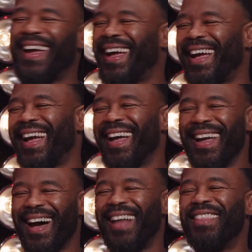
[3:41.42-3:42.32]
I didn't see
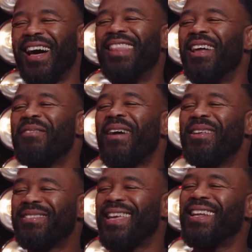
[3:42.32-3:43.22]
any. I, I love how
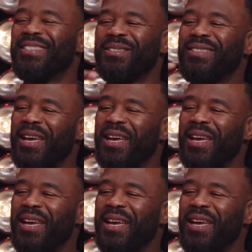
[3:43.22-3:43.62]
you say that just